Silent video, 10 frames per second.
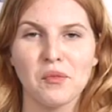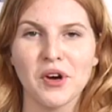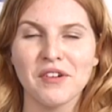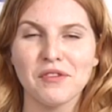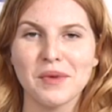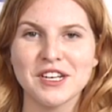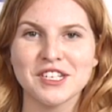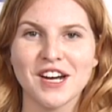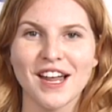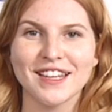more
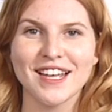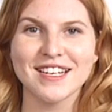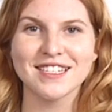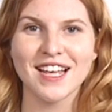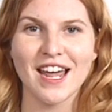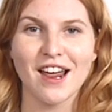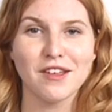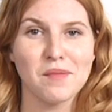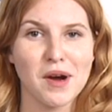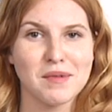information on this and
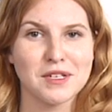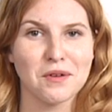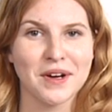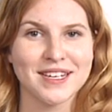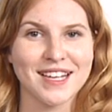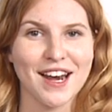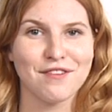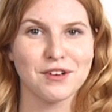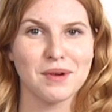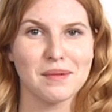other Barbie toys, head
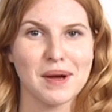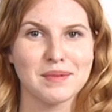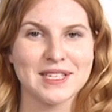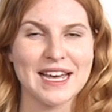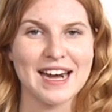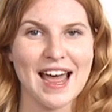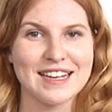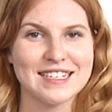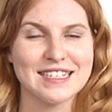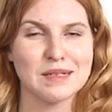over to our website at
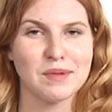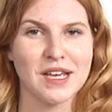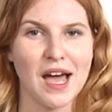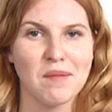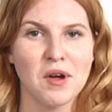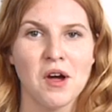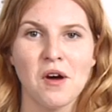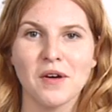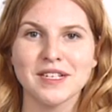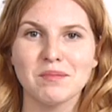T T P M
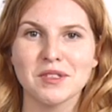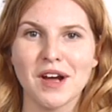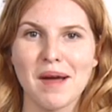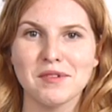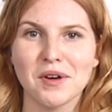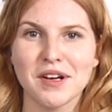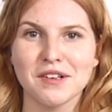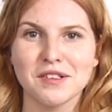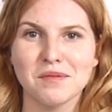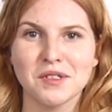or subscribe to our
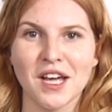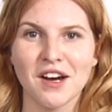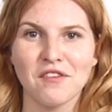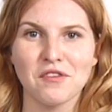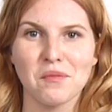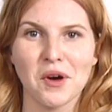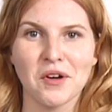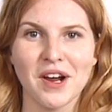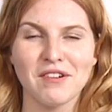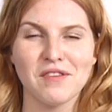YouTube channel for more
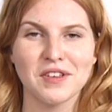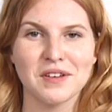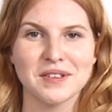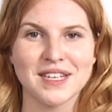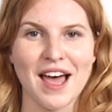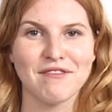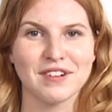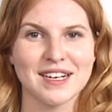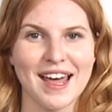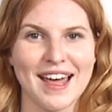great reviews
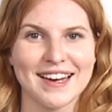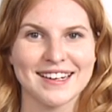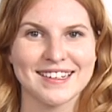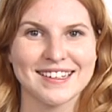every day.